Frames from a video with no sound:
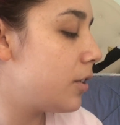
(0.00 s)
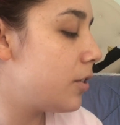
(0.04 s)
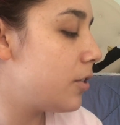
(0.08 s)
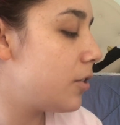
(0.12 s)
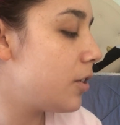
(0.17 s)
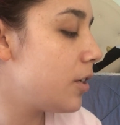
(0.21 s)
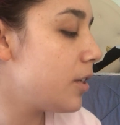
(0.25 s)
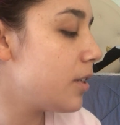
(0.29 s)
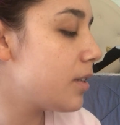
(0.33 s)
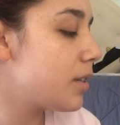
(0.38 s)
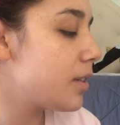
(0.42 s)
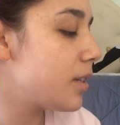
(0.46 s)

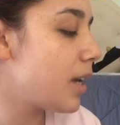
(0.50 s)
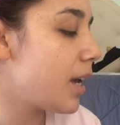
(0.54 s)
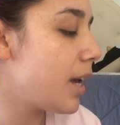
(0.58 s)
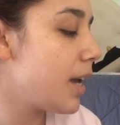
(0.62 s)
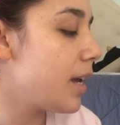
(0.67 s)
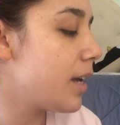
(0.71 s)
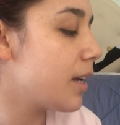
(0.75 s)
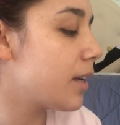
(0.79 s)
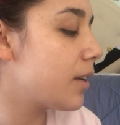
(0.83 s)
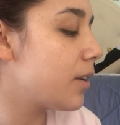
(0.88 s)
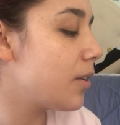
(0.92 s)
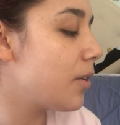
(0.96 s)
Just
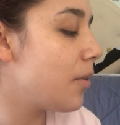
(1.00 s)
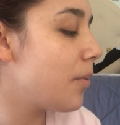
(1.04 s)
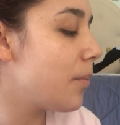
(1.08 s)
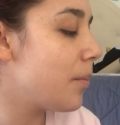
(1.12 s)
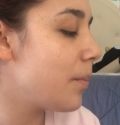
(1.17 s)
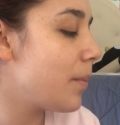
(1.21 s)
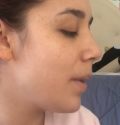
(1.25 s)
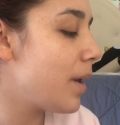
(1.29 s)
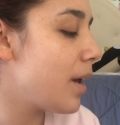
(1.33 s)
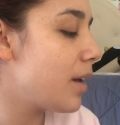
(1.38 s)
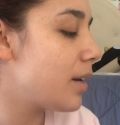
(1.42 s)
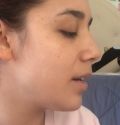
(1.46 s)
take your
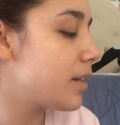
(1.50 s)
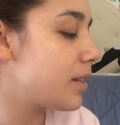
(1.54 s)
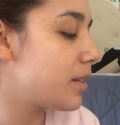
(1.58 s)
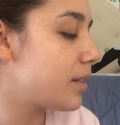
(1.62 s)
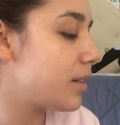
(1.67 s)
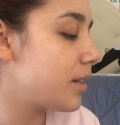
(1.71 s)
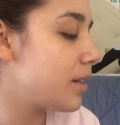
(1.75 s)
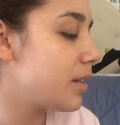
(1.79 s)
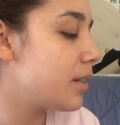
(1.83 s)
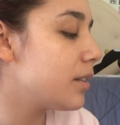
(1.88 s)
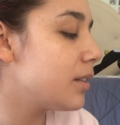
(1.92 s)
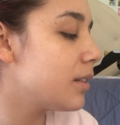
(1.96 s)

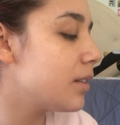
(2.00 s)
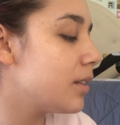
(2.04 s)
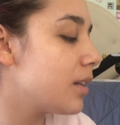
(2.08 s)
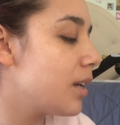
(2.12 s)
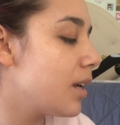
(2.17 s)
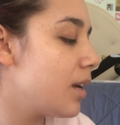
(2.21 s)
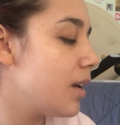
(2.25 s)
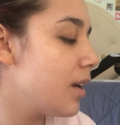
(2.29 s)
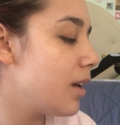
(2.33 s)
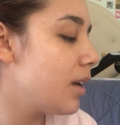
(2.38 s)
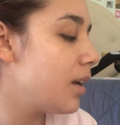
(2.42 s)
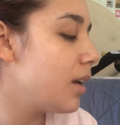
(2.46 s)
medicine
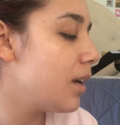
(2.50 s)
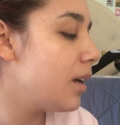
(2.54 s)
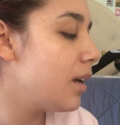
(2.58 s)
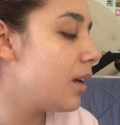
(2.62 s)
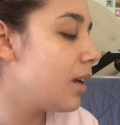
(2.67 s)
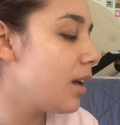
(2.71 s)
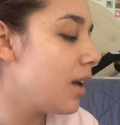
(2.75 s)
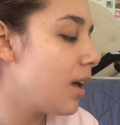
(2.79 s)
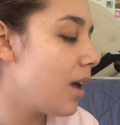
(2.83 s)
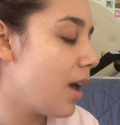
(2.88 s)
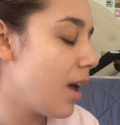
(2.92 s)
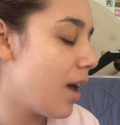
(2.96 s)

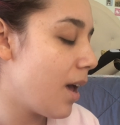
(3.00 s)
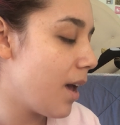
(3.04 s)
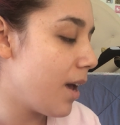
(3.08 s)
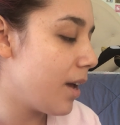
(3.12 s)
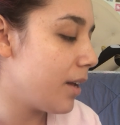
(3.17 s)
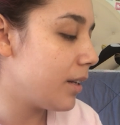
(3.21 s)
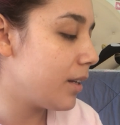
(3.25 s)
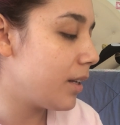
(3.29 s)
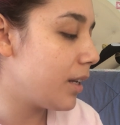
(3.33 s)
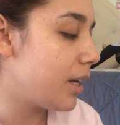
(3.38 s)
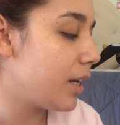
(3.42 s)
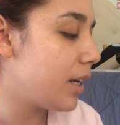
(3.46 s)

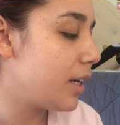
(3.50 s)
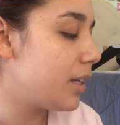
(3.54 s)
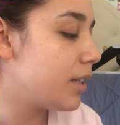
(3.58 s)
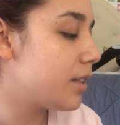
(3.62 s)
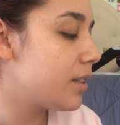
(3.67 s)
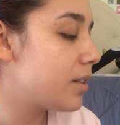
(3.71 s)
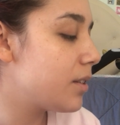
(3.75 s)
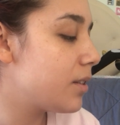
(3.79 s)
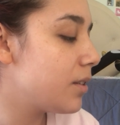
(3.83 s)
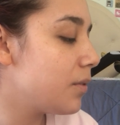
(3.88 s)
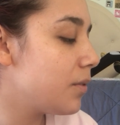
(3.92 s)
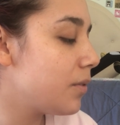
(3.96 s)
and eat
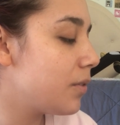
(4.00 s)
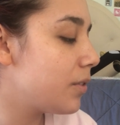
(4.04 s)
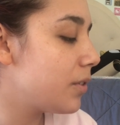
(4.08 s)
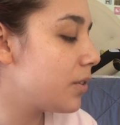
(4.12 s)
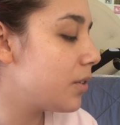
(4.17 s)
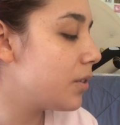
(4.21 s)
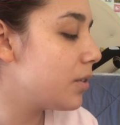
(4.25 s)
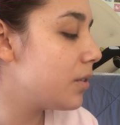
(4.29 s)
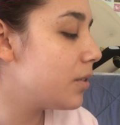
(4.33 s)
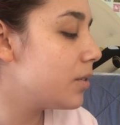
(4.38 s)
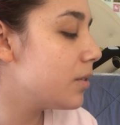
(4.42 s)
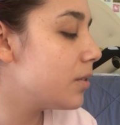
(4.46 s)
some
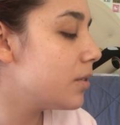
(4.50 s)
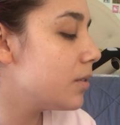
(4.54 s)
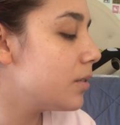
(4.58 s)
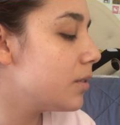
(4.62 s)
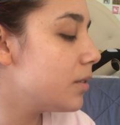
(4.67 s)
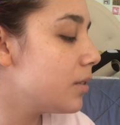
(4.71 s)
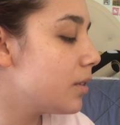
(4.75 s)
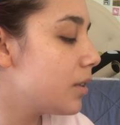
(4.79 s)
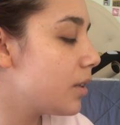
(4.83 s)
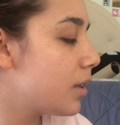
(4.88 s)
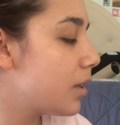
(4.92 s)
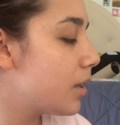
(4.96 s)
food.
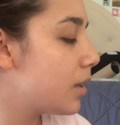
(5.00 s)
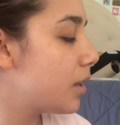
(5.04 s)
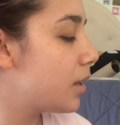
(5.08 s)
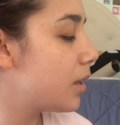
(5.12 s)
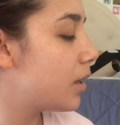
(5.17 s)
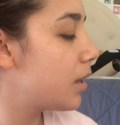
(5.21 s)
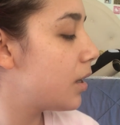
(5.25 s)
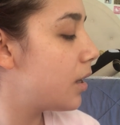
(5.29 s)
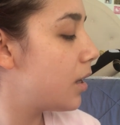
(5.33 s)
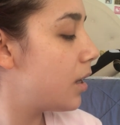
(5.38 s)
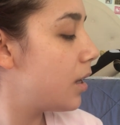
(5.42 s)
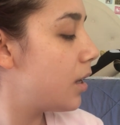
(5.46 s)

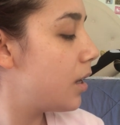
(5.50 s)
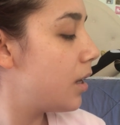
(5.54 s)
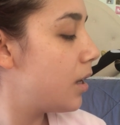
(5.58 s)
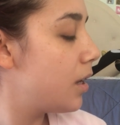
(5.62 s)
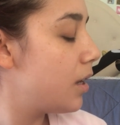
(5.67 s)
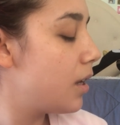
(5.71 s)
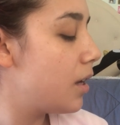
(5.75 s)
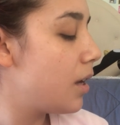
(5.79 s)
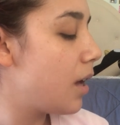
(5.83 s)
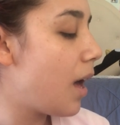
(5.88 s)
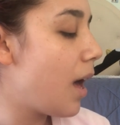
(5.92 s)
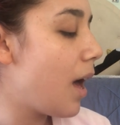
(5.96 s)

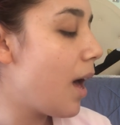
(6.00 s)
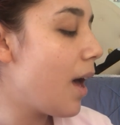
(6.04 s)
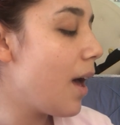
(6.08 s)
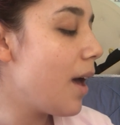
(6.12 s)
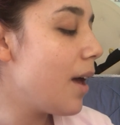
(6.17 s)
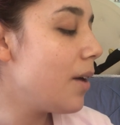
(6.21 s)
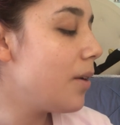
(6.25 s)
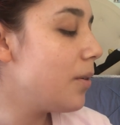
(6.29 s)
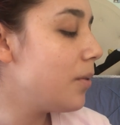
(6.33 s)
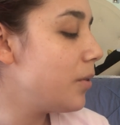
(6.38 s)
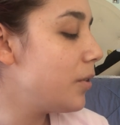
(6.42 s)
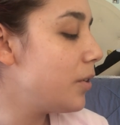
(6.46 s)

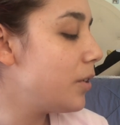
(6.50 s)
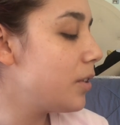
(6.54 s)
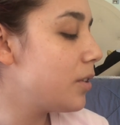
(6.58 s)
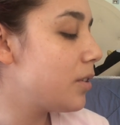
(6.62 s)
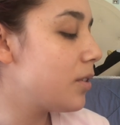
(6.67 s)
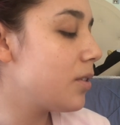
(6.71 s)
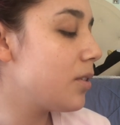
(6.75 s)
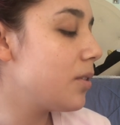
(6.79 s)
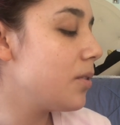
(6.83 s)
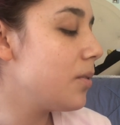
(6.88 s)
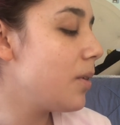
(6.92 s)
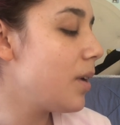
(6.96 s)
I would
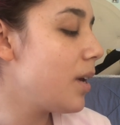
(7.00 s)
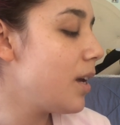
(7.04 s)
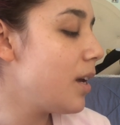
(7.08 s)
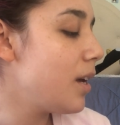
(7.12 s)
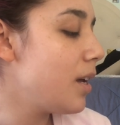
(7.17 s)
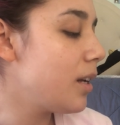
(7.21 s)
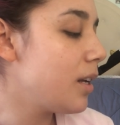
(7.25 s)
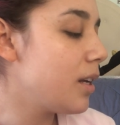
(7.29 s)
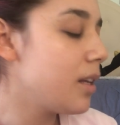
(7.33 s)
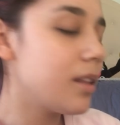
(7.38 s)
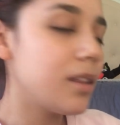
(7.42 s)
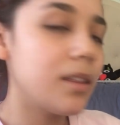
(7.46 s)
do
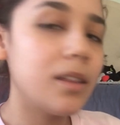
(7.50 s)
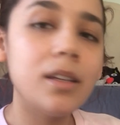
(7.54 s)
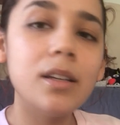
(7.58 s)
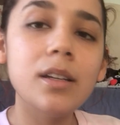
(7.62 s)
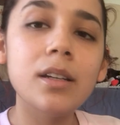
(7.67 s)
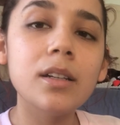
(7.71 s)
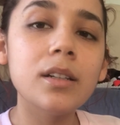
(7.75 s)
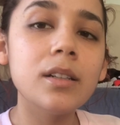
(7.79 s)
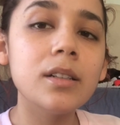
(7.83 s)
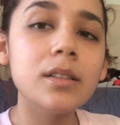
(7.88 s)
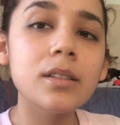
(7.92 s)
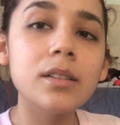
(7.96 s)

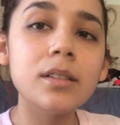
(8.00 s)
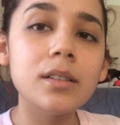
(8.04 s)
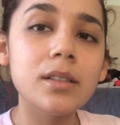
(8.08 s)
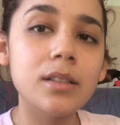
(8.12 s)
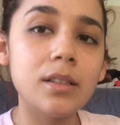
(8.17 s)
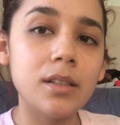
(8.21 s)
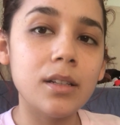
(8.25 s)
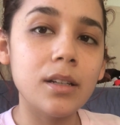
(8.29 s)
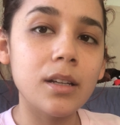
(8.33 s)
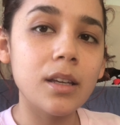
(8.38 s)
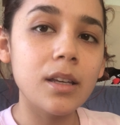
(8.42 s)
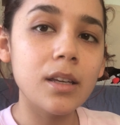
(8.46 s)
anything
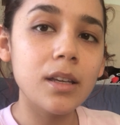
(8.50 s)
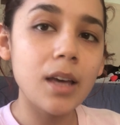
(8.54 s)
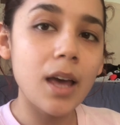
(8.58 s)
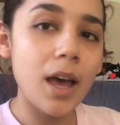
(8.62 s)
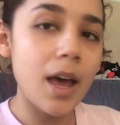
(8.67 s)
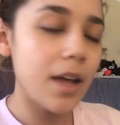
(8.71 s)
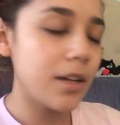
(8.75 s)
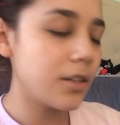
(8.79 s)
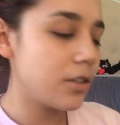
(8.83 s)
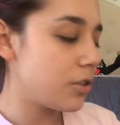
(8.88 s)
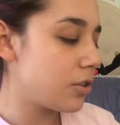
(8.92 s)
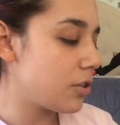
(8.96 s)
to
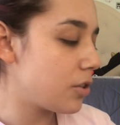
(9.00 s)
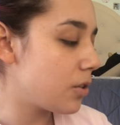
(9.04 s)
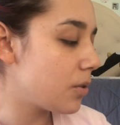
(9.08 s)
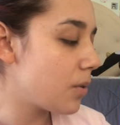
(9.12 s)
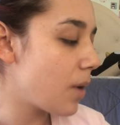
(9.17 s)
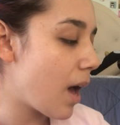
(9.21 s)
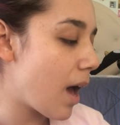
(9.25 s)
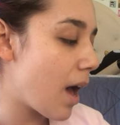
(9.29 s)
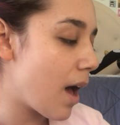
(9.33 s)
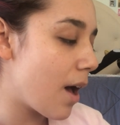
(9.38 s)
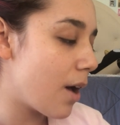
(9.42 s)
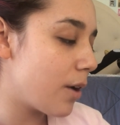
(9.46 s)
get you
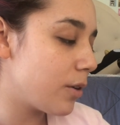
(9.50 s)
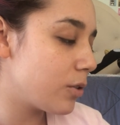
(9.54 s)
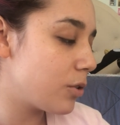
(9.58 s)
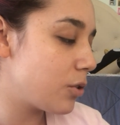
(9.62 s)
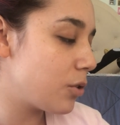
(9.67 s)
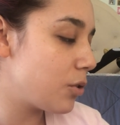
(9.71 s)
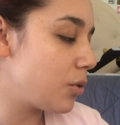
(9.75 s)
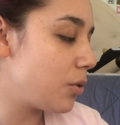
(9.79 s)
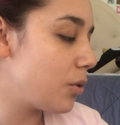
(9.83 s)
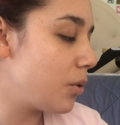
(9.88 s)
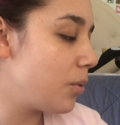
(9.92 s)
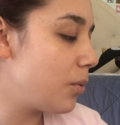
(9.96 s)
out
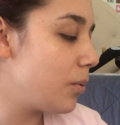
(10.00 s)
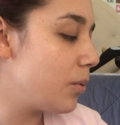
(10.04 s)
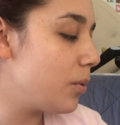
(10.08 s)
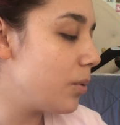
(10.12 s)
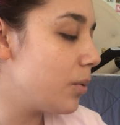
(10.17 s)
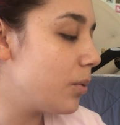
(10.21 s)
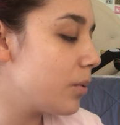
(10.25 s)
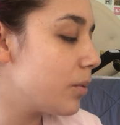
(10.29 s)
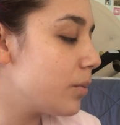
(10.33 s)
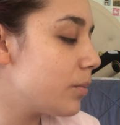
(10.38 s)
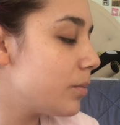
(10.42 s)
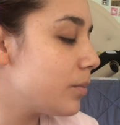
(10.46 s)
your
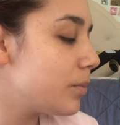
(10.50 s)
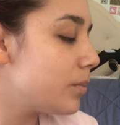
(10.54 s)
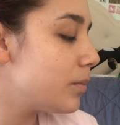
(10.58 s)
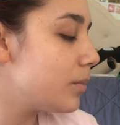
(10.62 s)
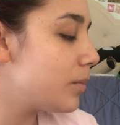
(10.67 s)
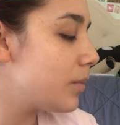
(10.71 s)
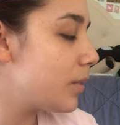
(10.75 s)
room.